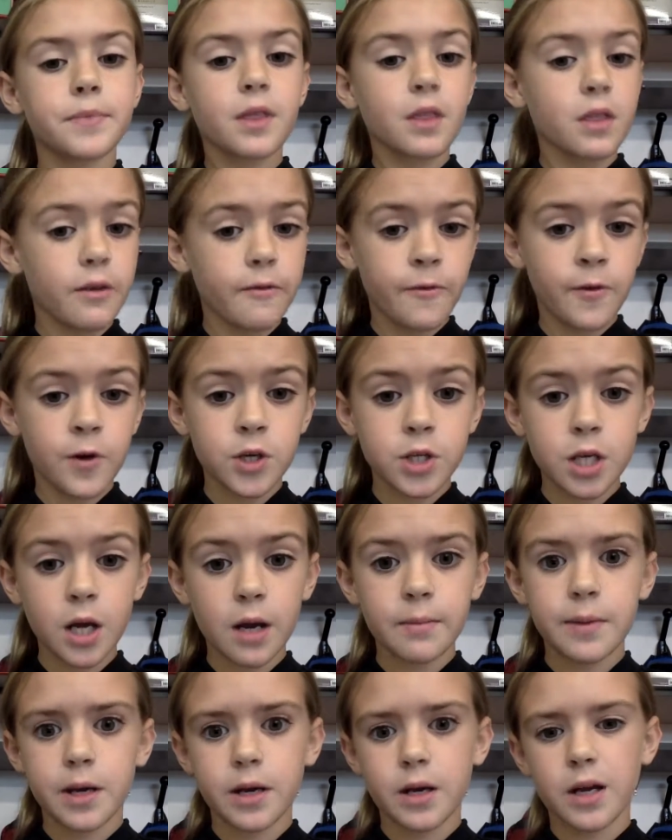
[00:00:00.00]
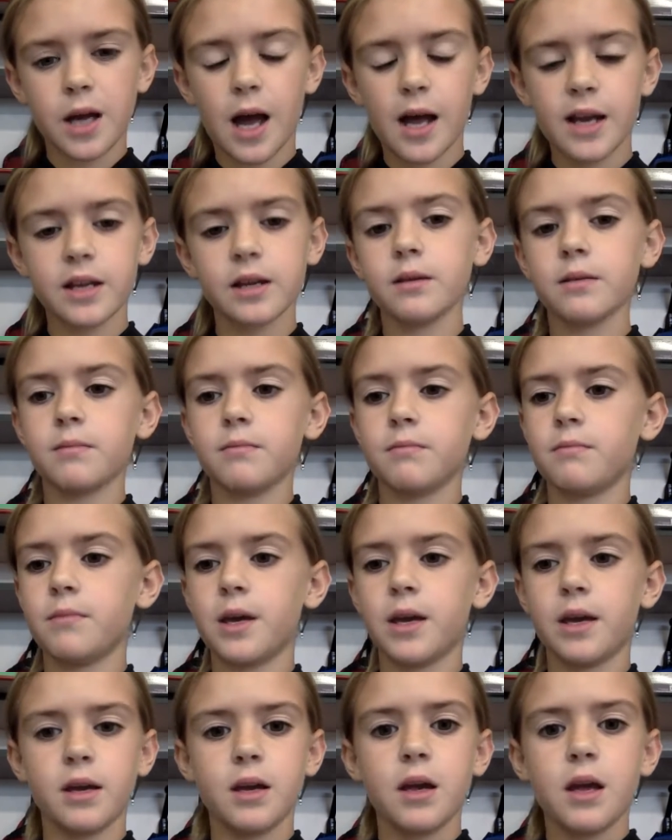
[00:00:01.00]
the first time it kind of
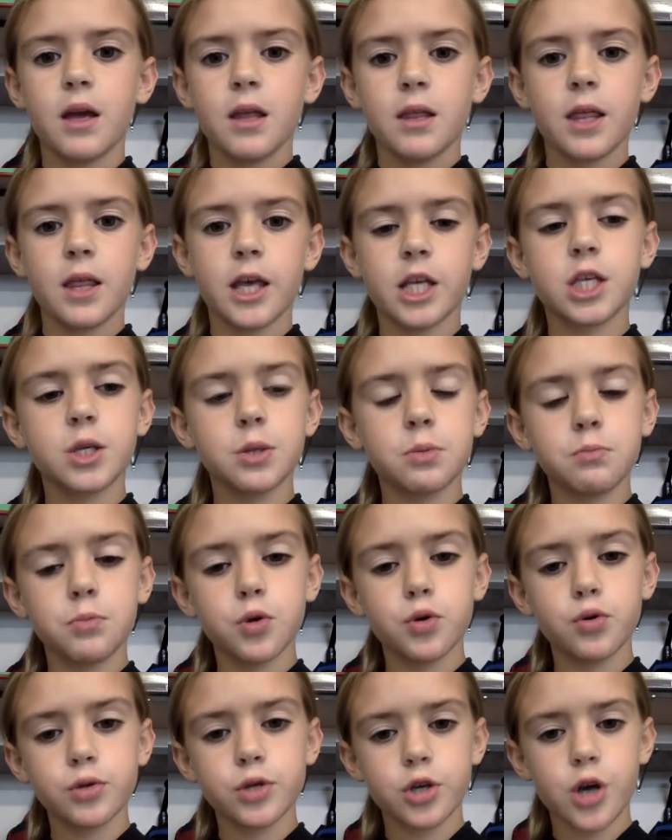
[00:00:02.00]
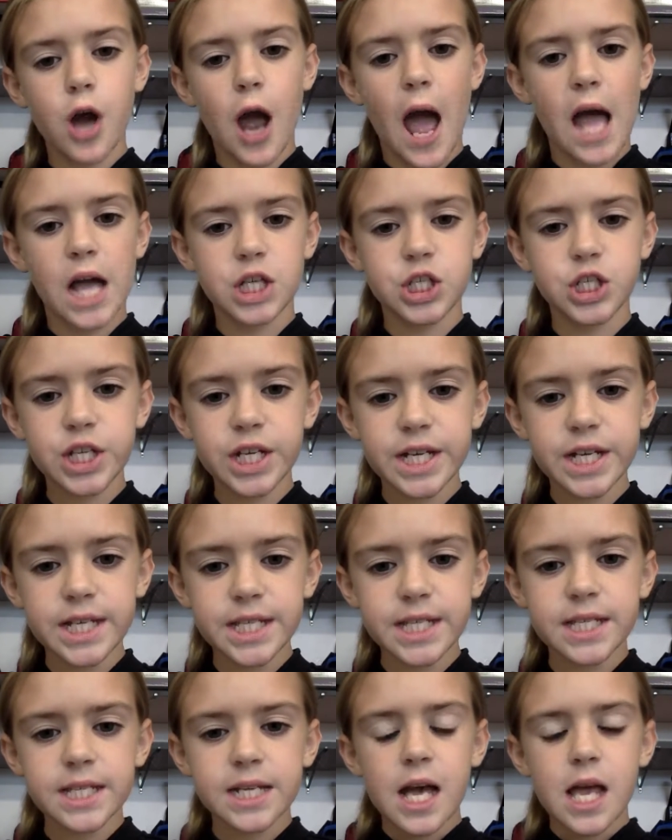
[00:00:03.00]
made like smoother
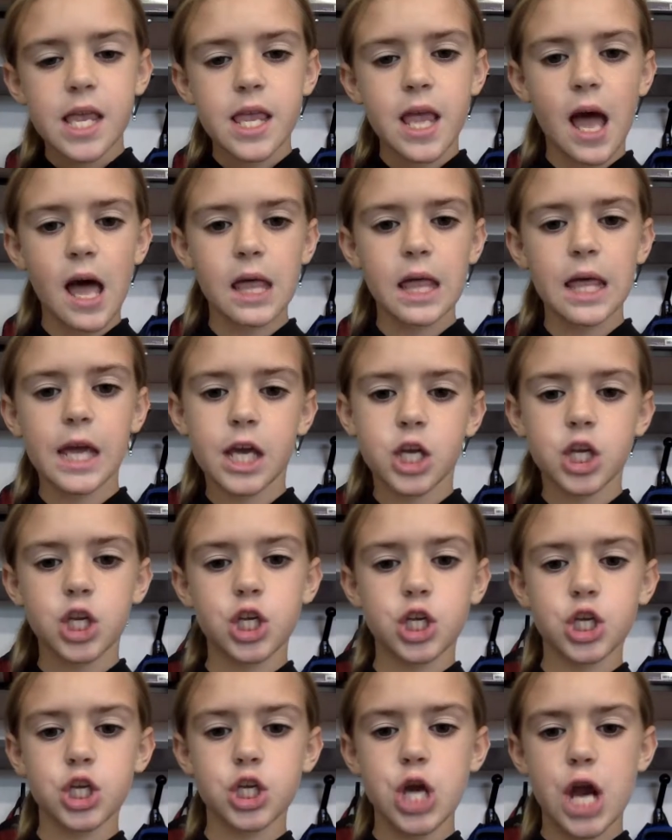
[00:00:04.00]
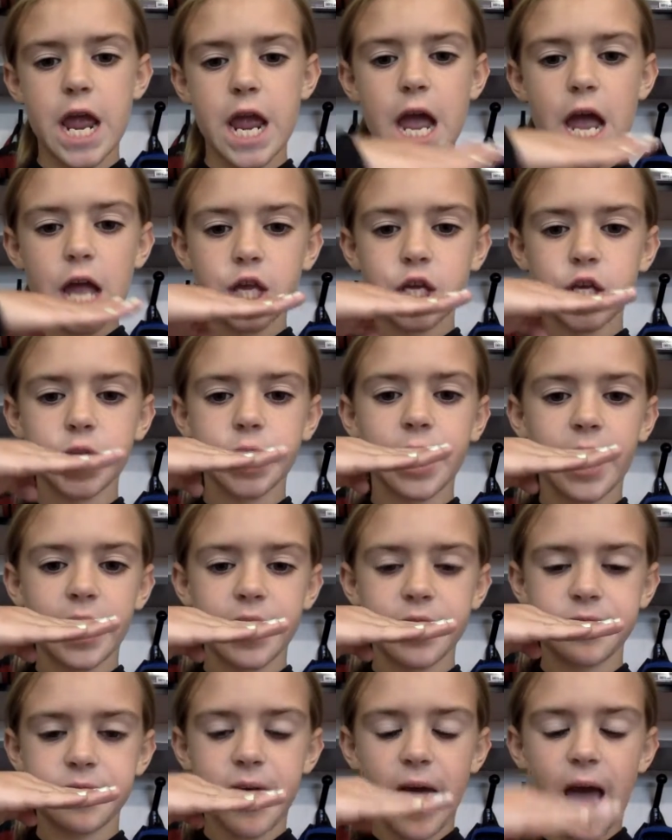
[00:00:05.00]
edges, not like straight edges like
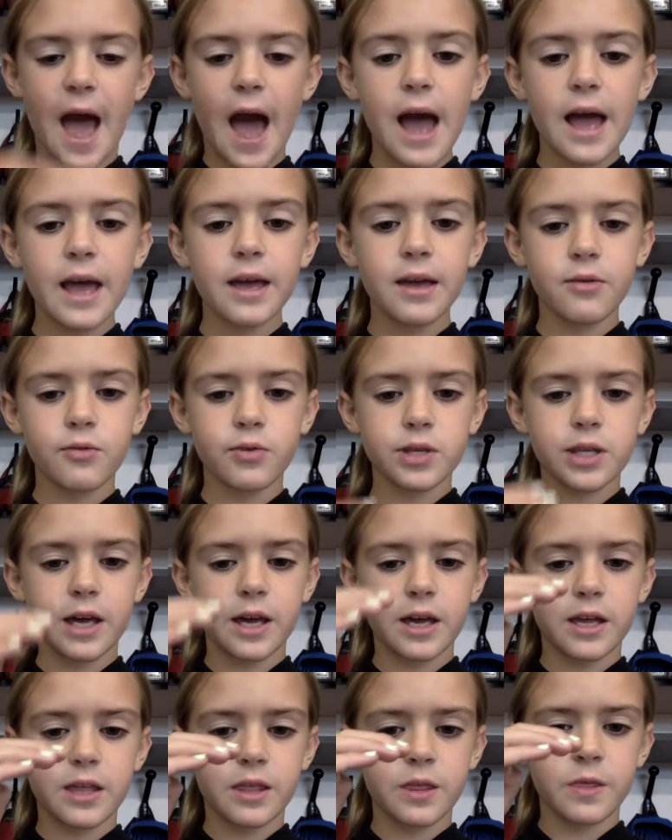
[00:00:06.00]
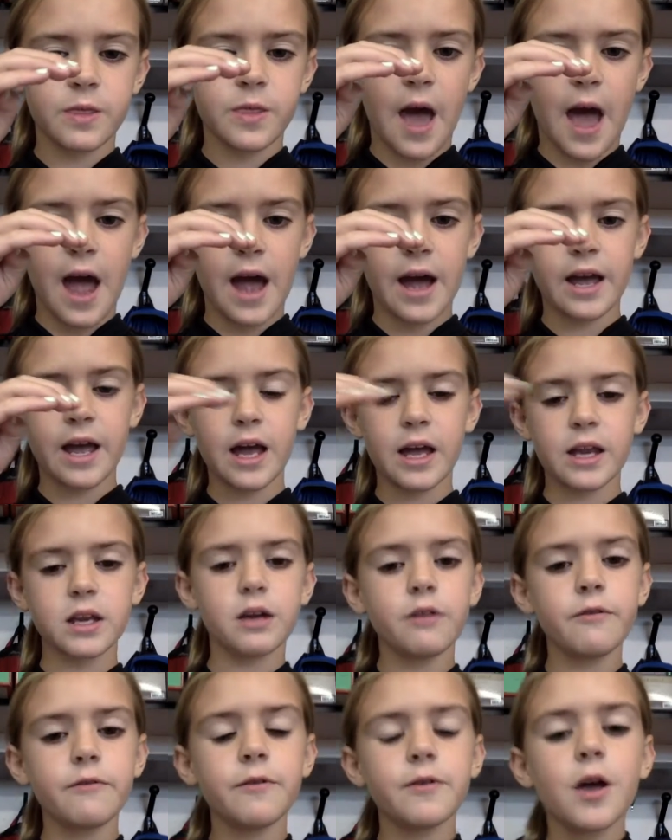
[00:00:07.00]
that. It was like that kind
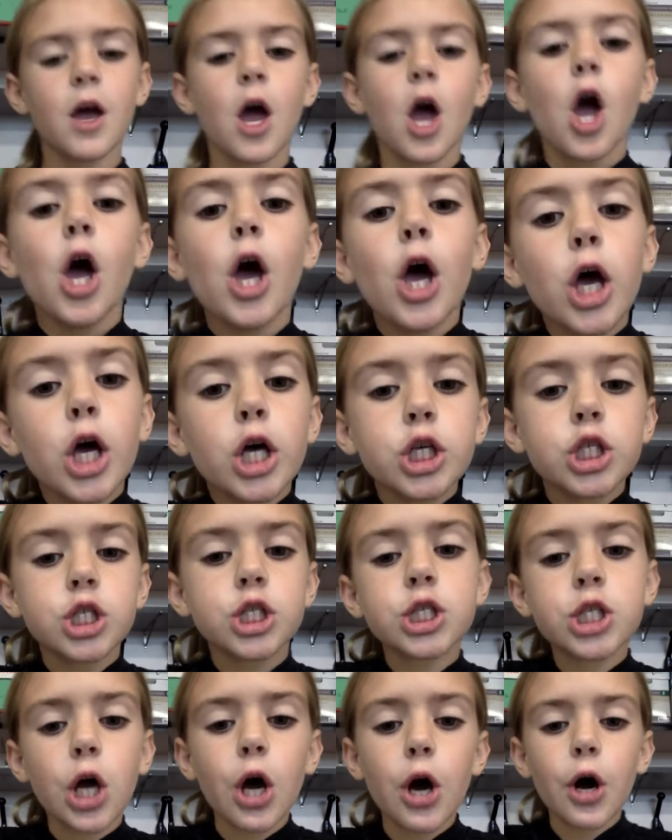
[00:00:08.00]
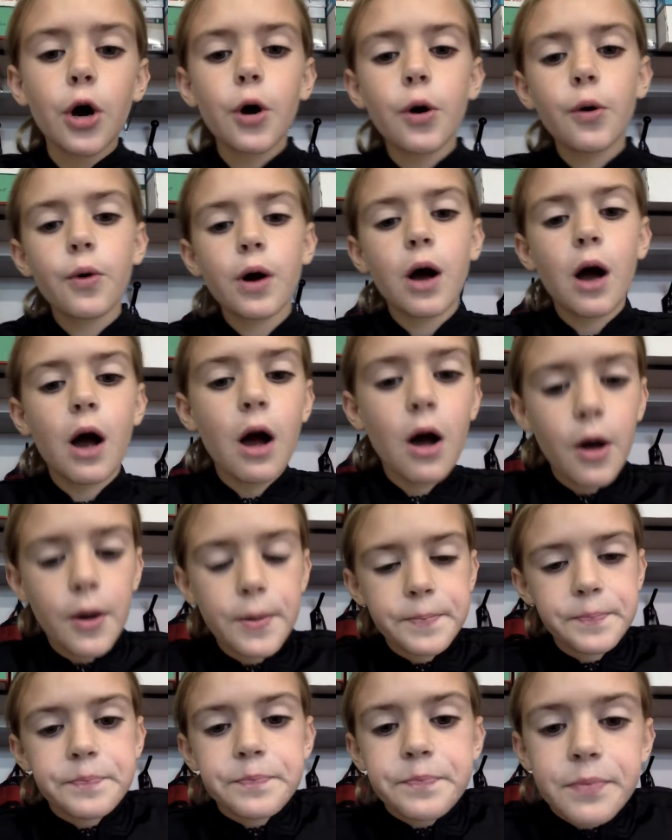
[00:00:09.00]
of. So
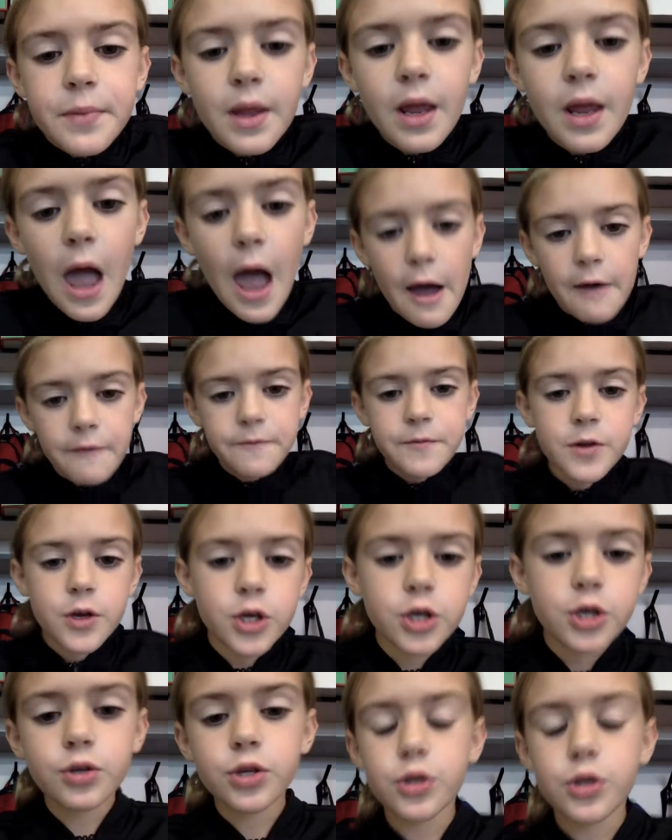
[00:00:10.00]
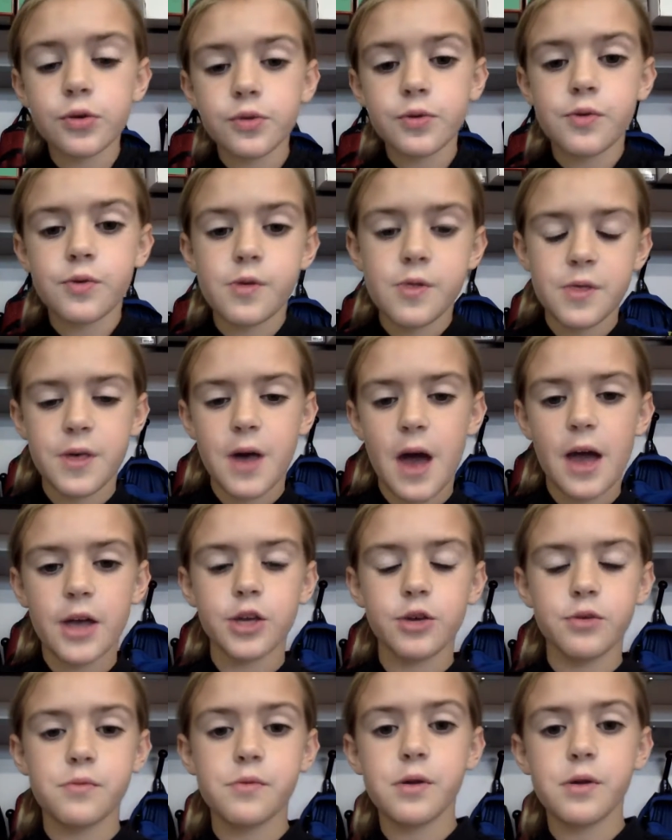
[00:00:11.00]
after you do that,